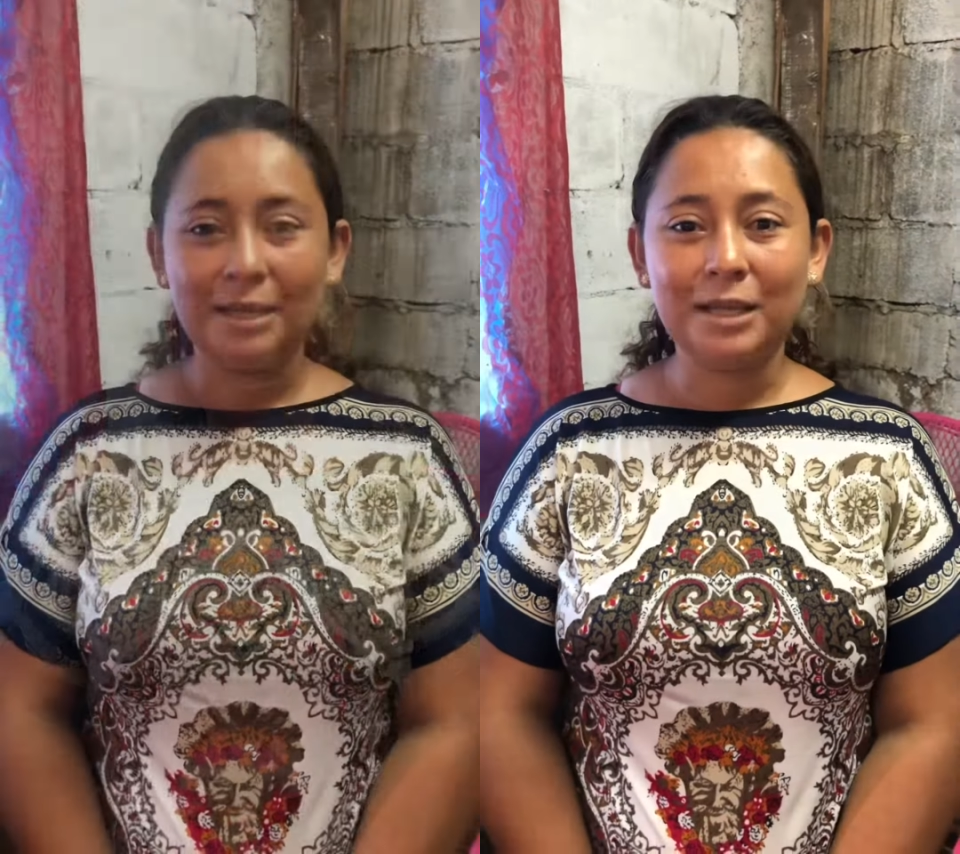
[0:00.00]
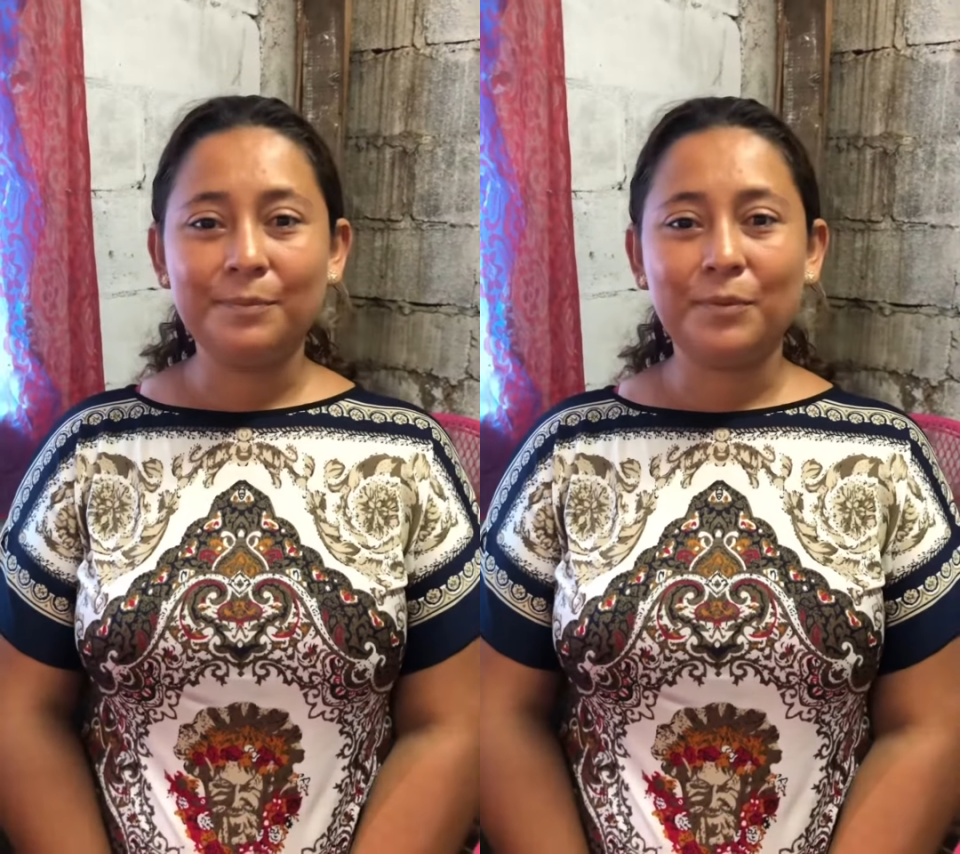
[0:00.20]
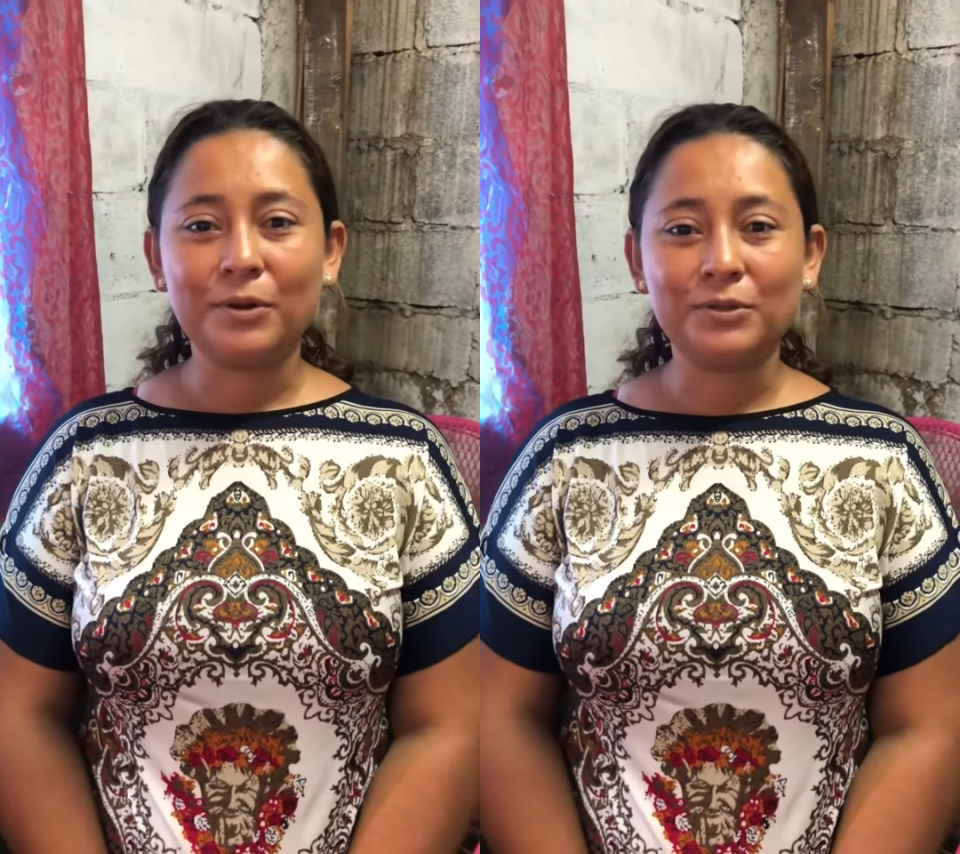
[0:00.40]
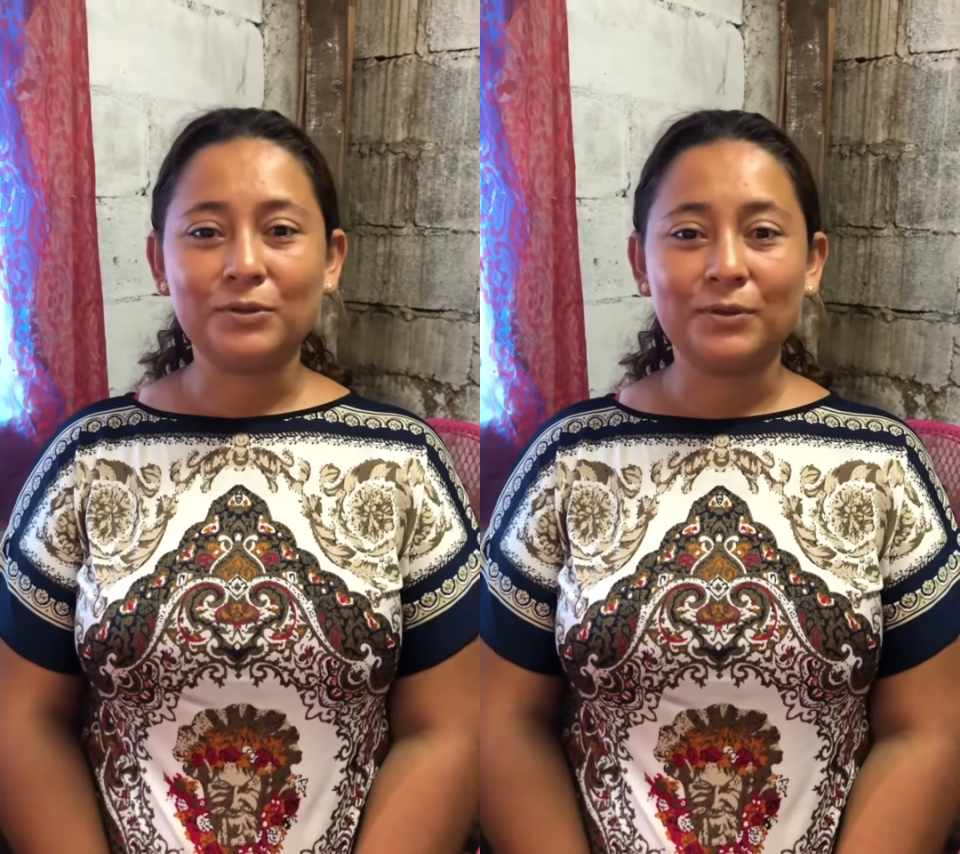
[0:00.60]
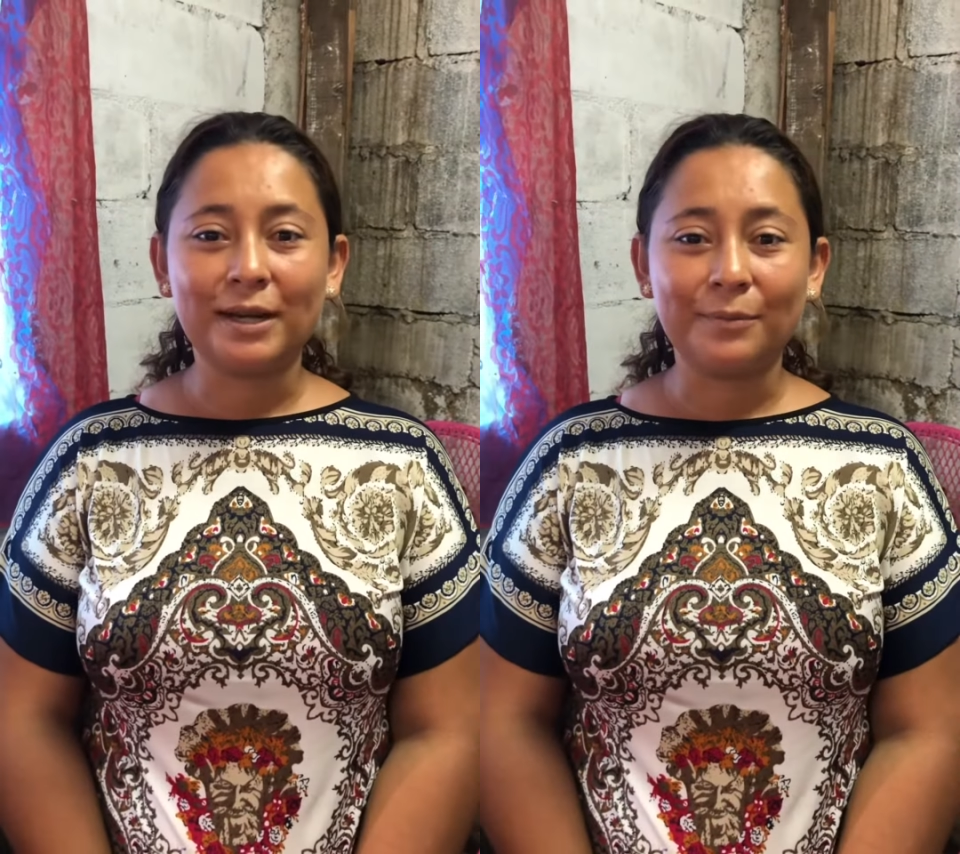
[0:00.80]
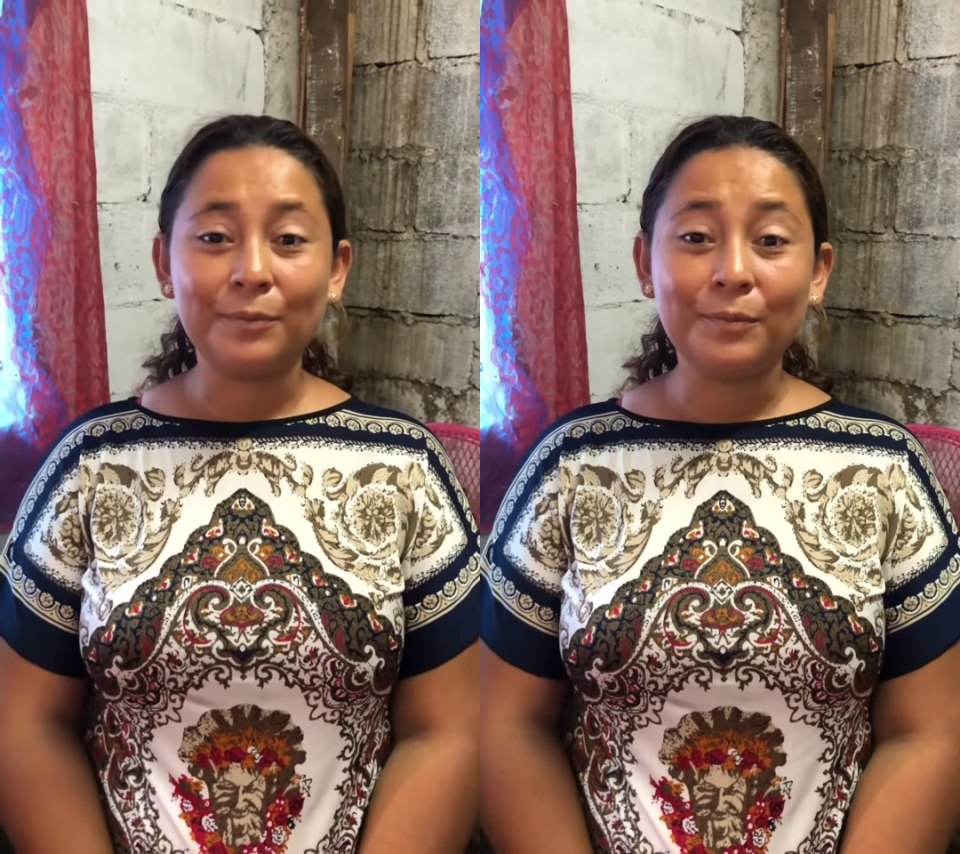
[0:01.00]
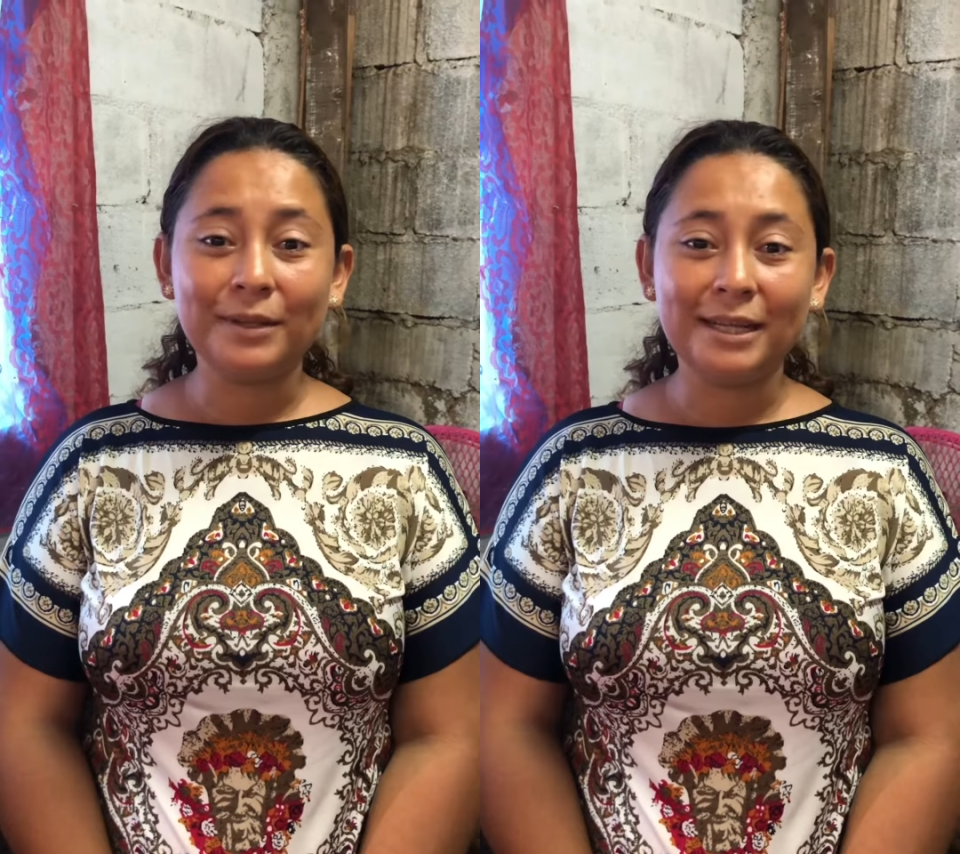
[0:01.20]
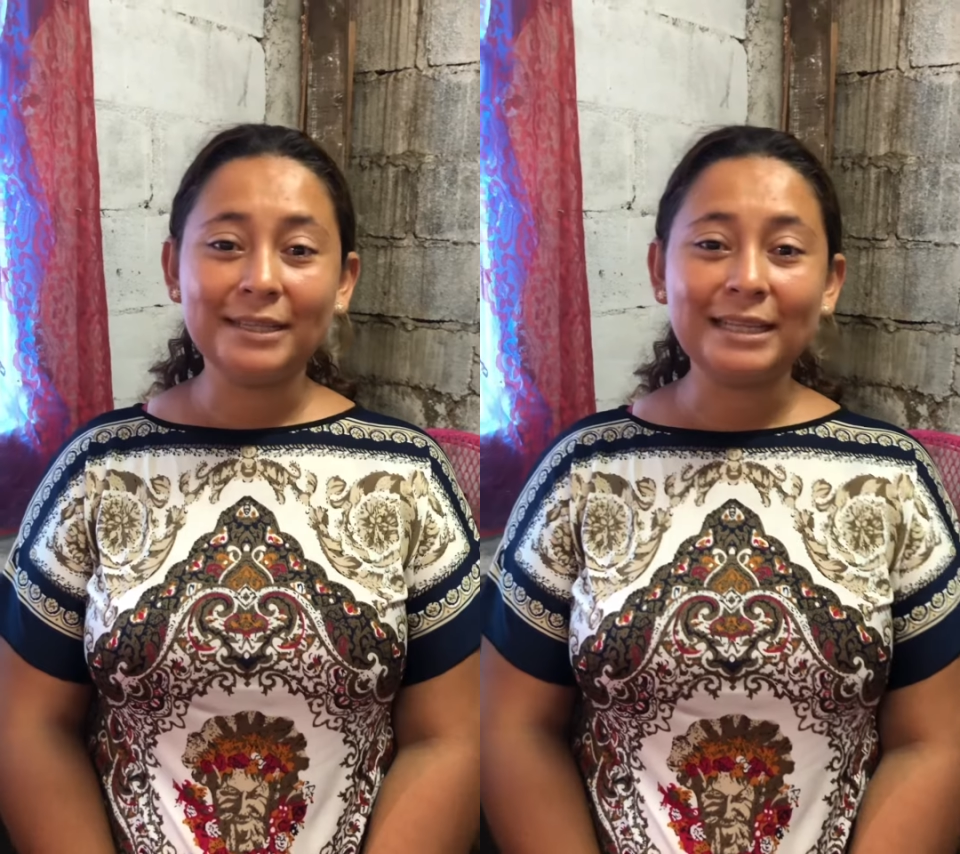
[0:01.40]
Y por sus
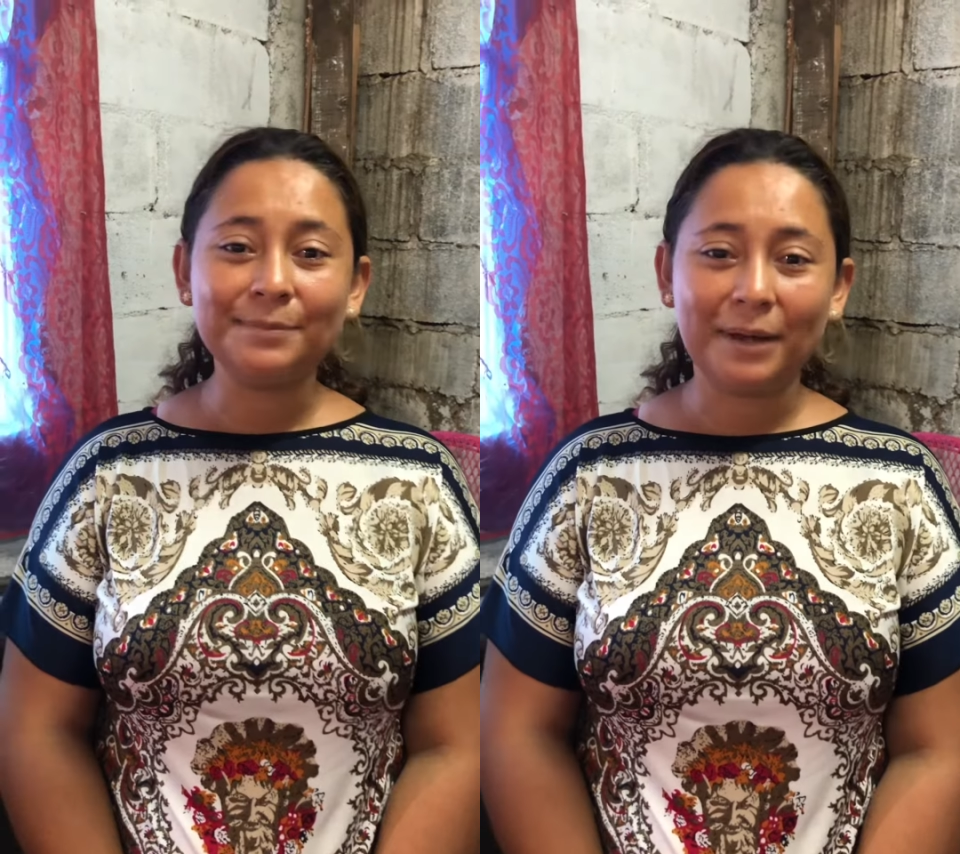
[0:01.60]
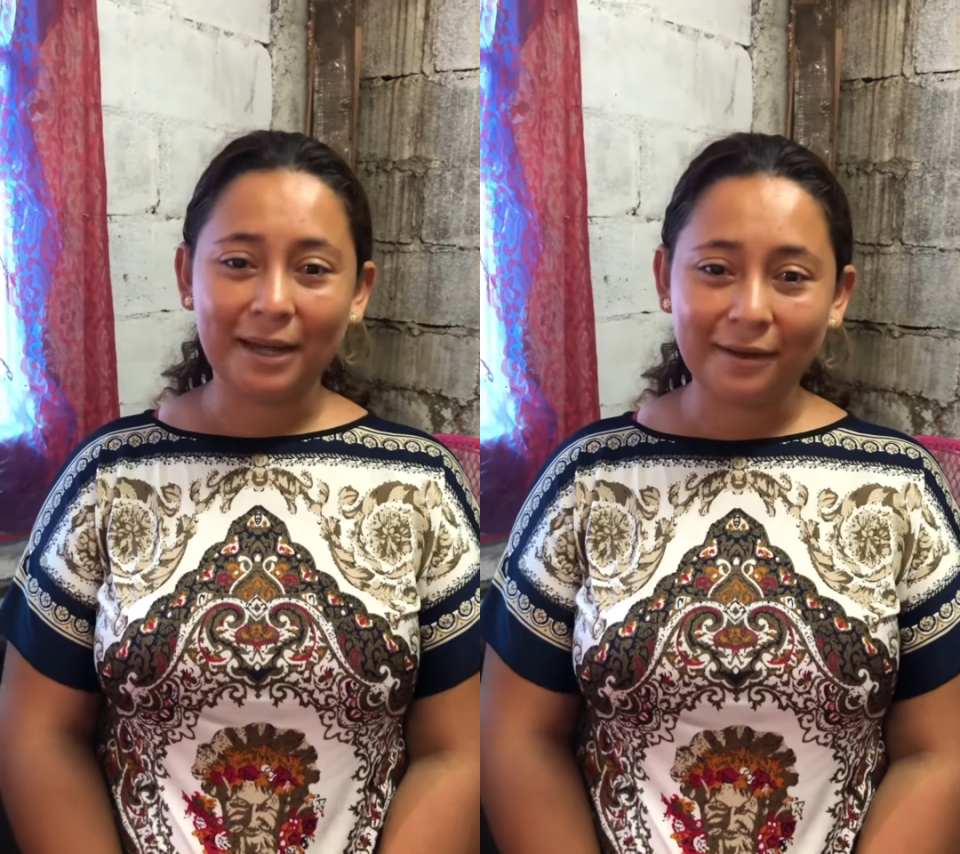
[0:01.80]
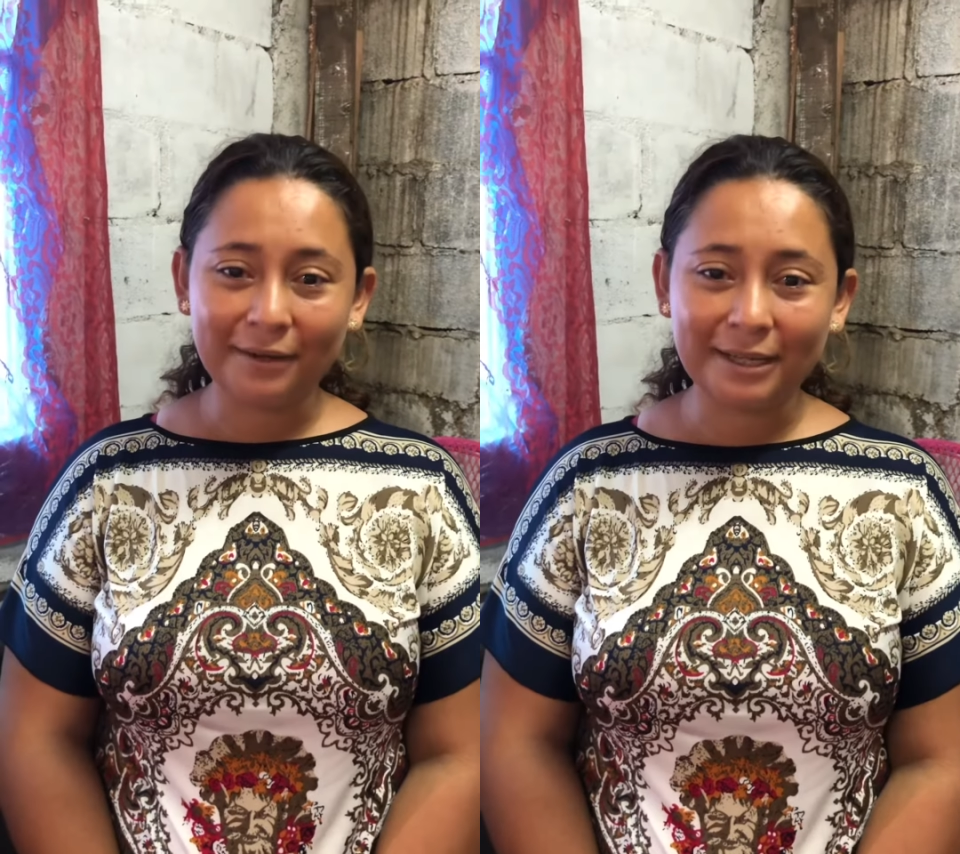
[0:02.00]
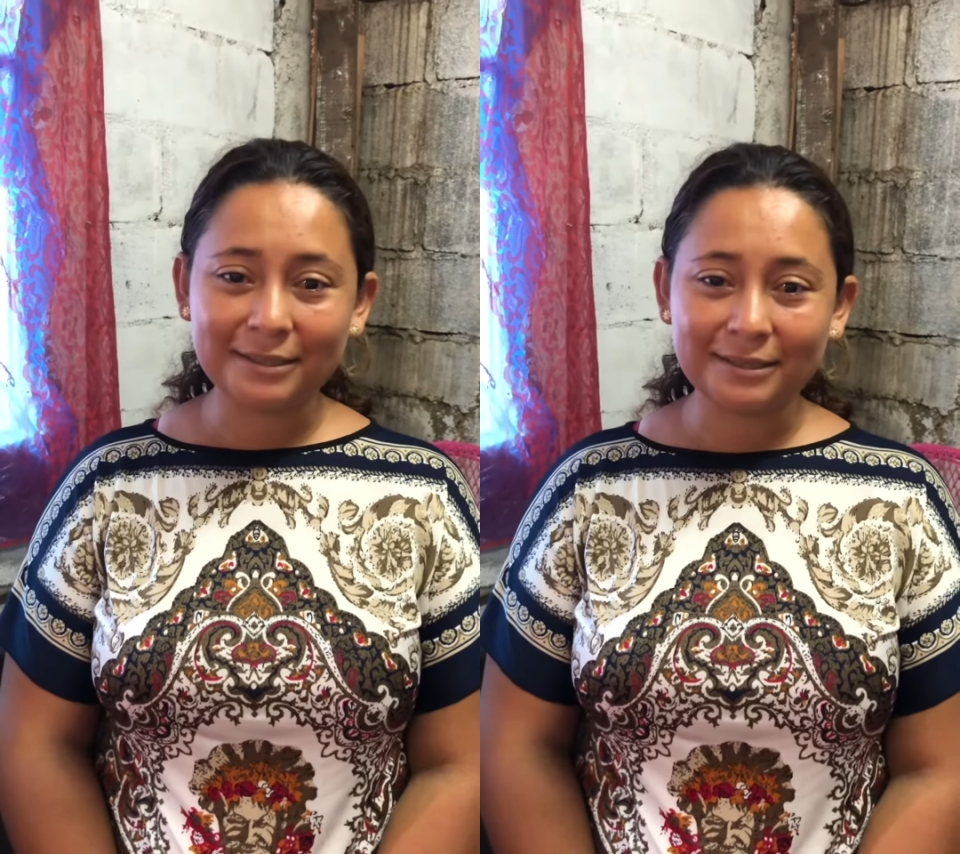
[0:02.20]
lindas palabras.